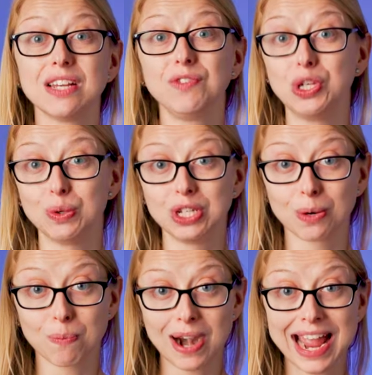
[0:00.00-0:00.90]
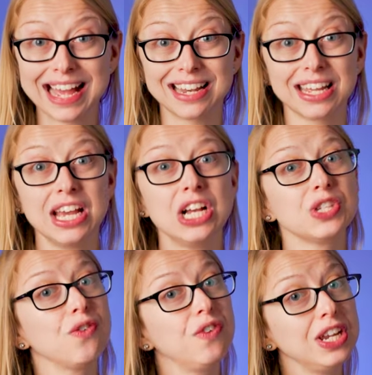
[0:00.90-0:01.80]
of you and your brand.
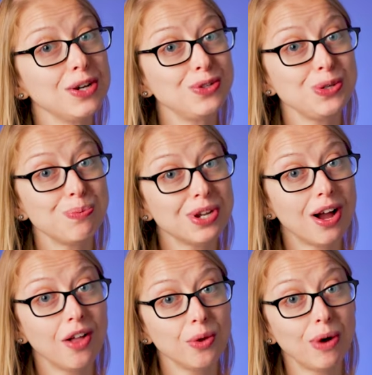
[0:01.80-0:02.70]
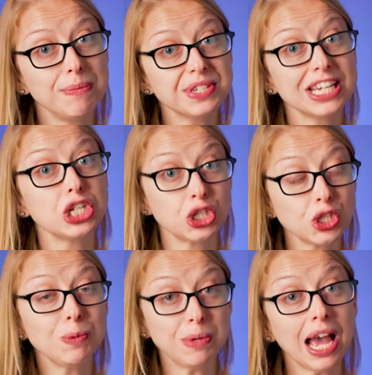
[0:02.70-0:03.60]
So videos you put on the website
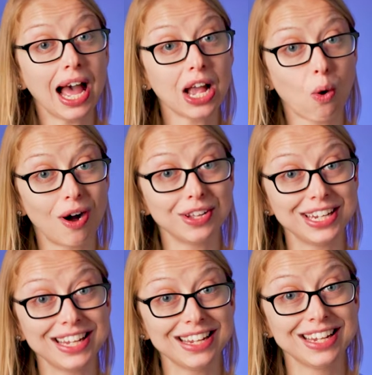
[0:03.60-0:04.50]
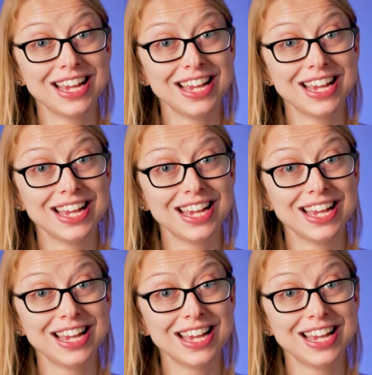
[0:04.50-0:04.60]
should be high quality.